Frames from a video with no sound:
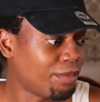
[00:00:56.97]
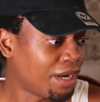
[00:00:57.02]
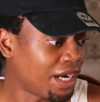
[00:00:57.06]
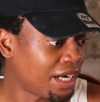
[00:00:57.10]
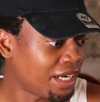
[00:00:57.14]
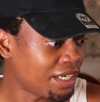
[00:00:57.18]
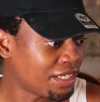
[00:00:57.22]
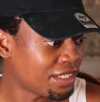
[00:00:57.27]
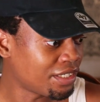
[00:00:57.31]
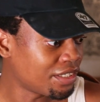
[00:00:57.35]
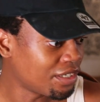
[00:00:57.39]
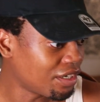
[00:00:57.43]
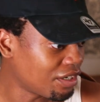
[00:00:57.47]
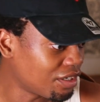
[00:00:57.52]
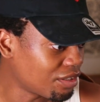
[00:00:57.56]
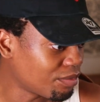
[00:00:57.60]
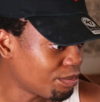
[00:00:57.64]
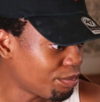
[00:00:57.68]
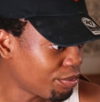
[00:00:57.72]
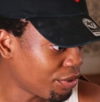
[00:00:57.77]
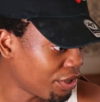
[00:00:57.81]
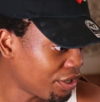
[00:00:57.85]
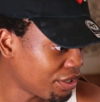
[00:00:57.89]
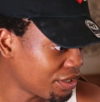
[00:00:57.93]
by Young
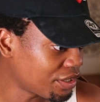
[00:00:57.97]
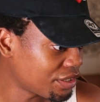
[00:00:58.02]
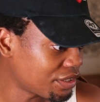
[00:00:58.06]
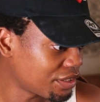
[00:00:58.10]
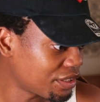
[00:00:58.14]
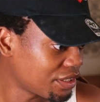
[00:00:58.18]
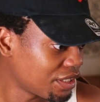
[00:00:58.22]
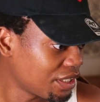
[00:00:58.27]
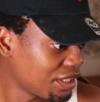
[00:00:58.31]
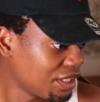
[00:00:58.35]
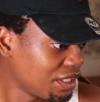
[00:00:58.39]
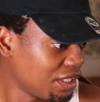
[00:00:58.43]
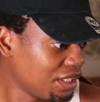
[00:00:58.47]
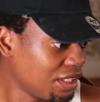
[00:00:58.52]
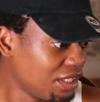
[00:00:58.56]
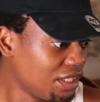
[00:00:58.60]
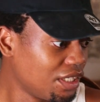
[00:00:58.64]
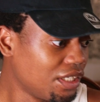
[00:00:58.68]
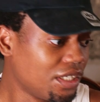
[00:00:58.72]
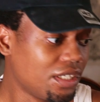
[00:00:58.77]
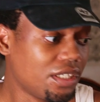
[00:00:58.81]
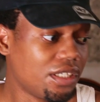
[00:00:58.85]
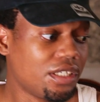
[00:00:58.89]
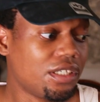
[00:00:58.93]
Pert.
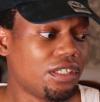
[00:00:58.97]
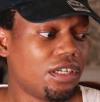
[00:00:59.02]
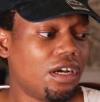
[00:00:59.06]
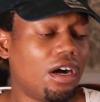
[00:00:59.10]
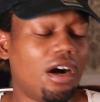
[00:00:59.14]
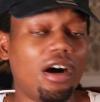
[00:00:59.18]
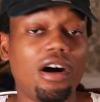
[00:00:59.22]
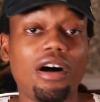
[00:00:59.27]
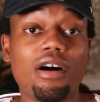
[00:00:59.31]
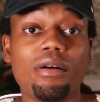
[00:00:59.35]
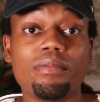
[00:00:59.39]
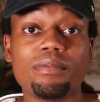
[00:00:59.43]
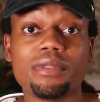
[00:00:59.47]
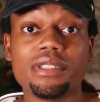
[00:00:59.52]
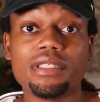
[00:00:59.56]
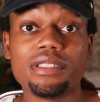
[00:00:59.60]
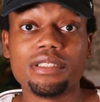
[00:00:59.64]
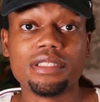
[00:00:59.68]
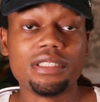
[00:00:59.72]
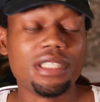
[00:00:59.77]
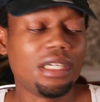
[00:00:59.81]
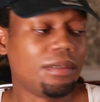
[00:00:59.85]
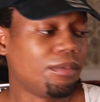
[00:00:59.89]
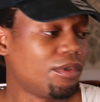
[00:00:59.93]

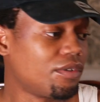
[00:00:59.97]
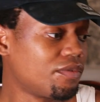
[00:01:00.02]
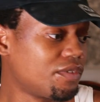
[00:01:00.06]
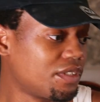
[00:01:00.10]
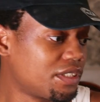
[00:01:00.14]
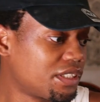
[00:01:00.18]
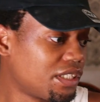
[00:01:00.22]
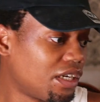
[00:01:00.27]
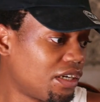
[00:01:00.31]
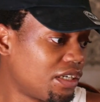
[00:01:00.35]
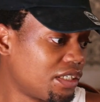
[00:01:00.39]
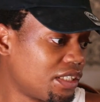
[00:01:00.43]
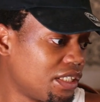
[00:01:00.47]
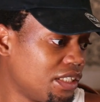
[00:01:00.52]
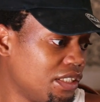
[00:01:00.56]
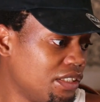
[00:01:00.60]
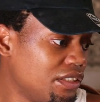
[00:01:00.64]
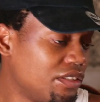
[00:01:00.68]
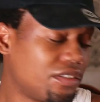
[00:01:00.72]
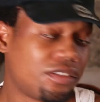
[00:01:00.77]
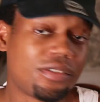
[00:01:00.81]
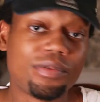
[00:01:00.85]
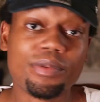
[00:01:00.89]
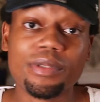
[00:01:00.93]
The name of the song
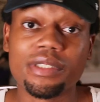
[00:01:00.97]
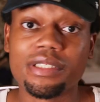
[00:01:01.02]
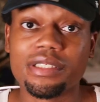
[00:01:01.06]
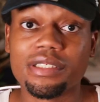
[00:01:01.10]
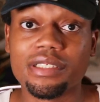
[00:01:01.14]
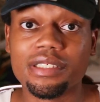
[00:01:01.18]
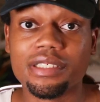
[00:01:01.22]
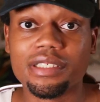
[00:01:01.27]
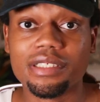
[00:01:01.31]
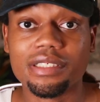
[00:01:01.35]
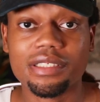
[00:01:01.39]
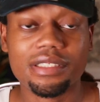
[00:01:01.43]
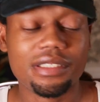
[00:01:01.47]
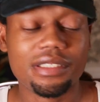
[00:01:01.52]
is Sweetie.